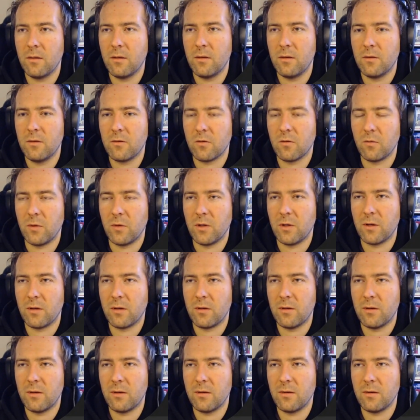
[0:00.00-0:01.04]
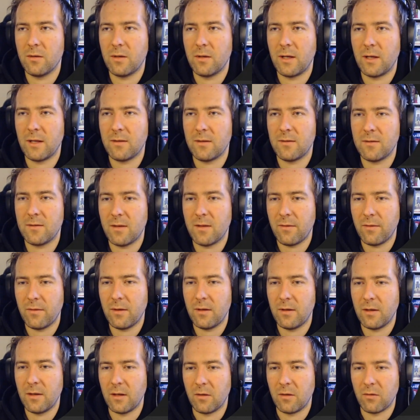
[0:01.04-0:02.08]
So we are at 7
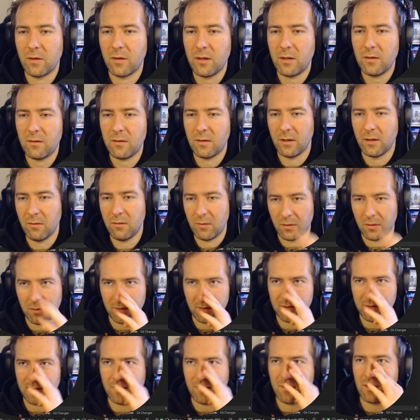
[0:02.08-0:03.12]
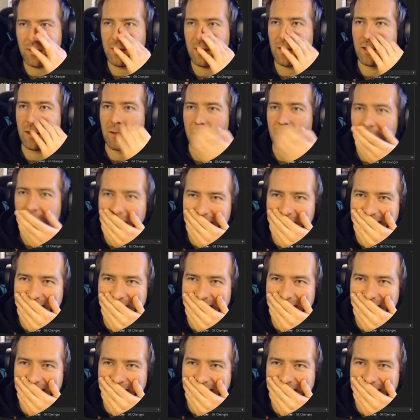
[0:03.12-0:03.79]
and 8, right? Yeah, we are at 7 and 8.